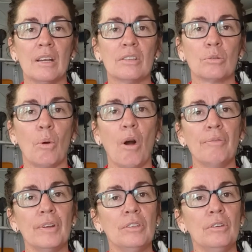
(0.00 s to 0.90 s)
So
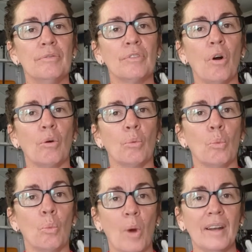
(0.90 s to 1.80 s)
often you've got
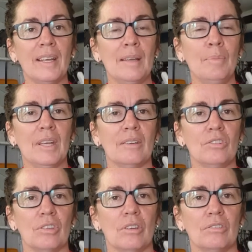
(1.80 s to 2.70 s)
one
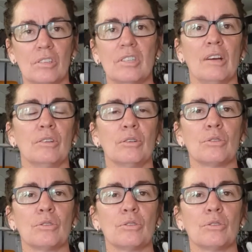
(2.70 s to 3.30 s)
image to tell your